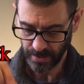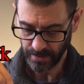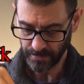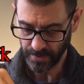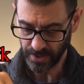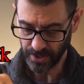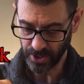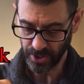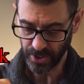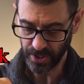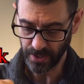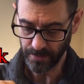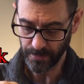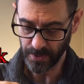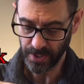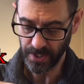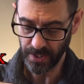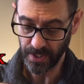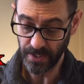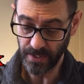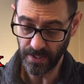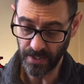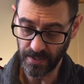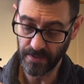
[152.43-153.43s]
It's a cinnamon stick.
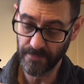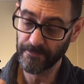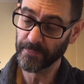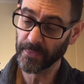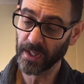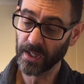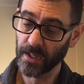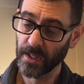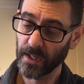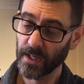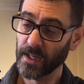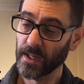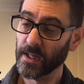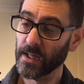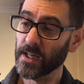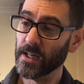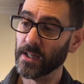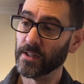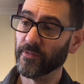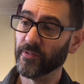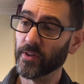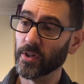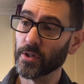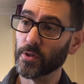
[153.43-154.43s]
Oh.
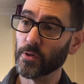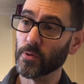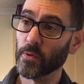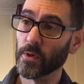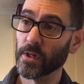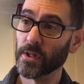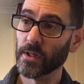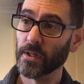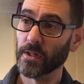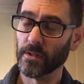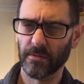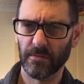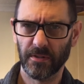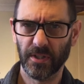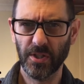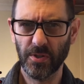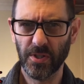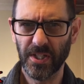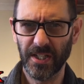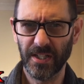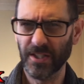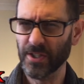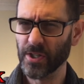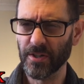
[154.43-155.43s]
And a few, can you
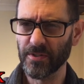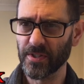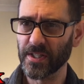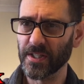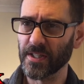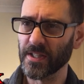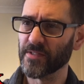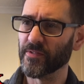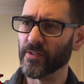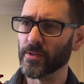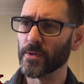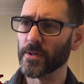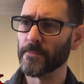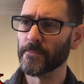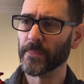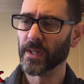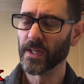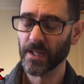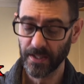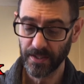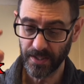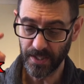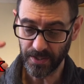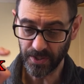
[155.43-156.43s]
see? You can't see these very well.
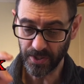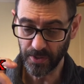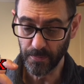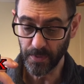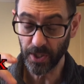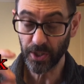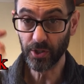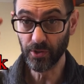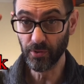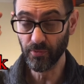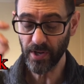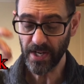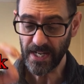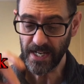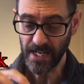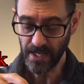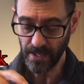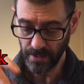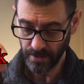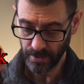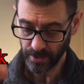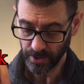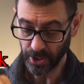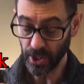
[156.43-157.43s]
That's some green
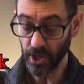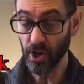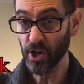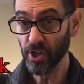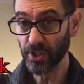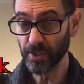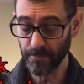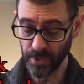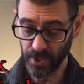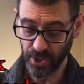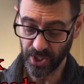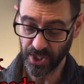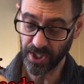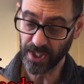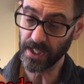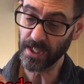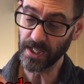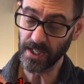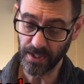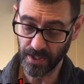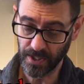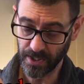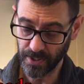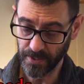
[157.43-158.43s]
cardamom
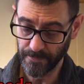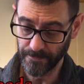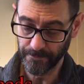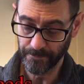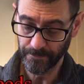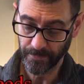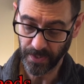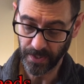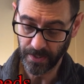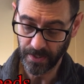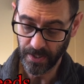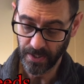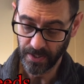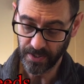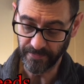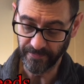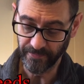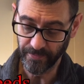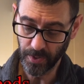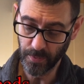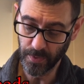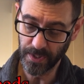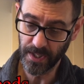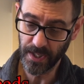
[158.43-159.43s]
seeds. There's a
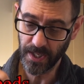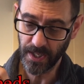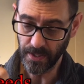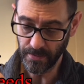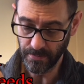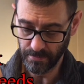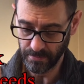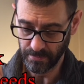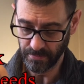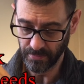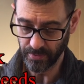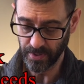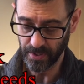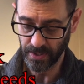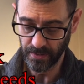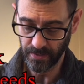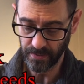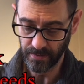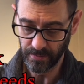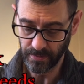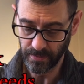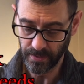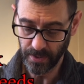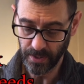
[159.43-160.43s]
few in there. It's hmm,
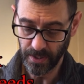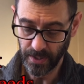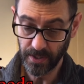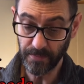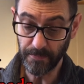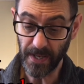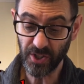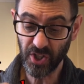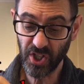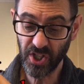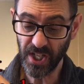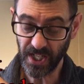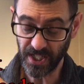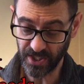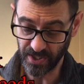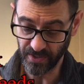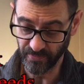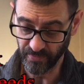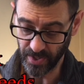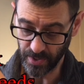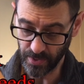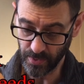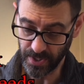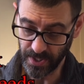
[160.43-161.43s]
about six of
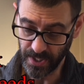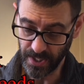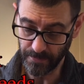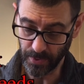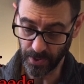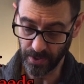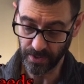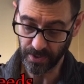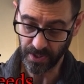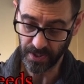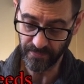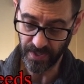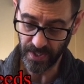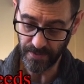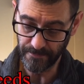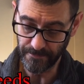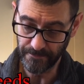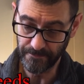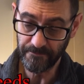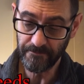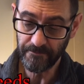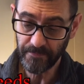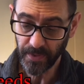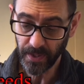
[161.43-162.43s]
those in there by looks of it.
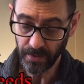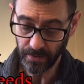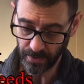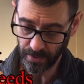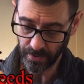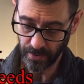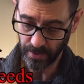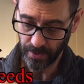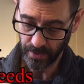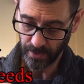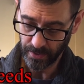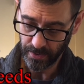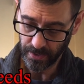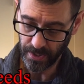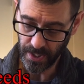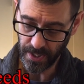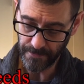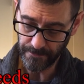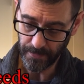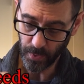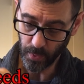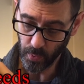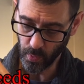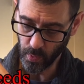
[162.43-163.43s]
Yep. Yeah.
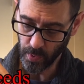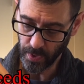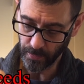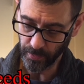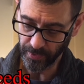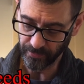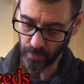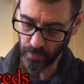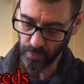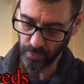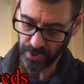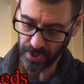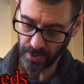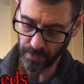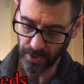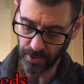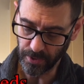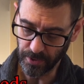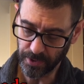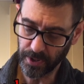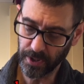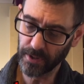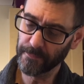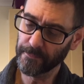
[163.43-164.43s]
Oh, and we've also
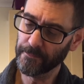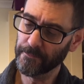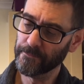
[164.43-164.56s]
got